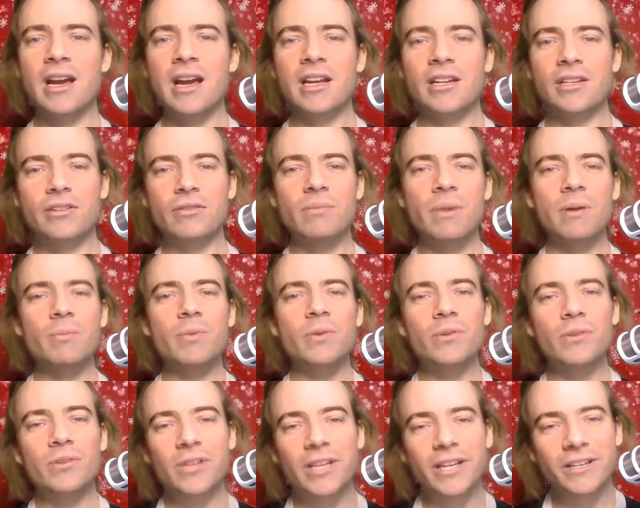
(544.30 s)
Do you
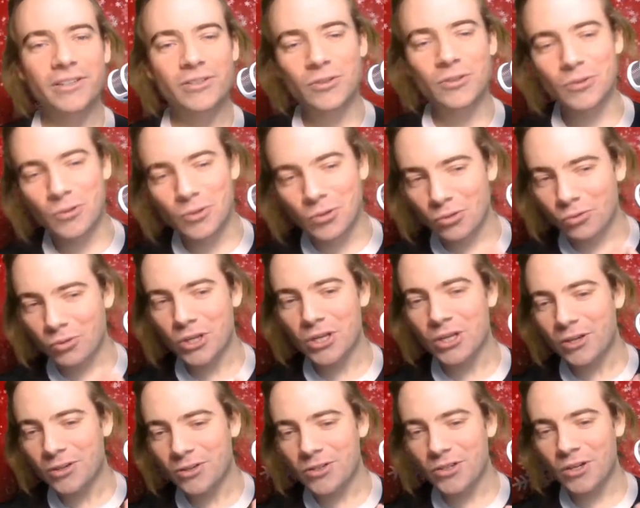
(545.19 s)
remember like three
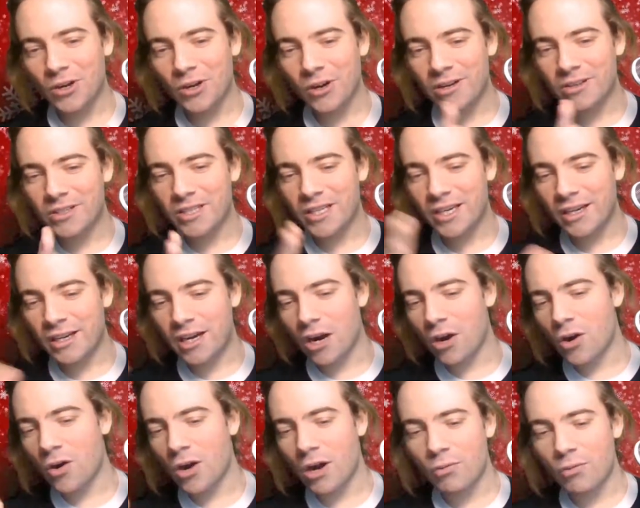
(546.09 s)
years ago I was saying,
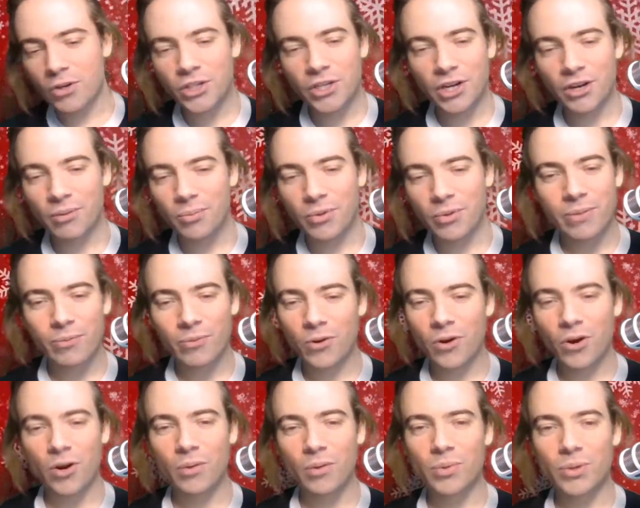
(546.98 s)
oh, I wish I could play
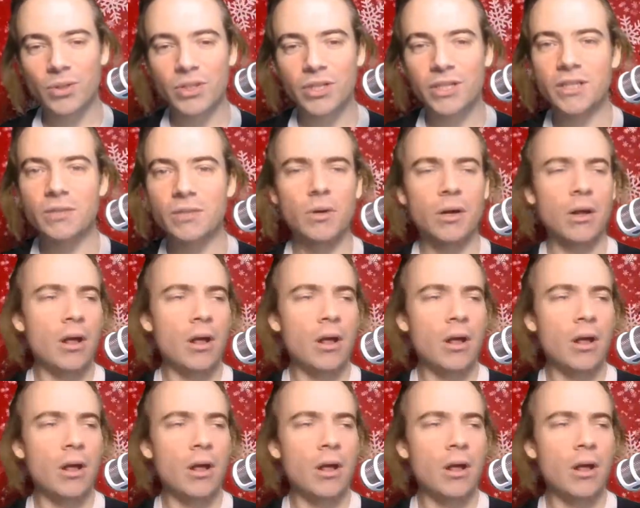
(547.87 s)
more RPGs? Well,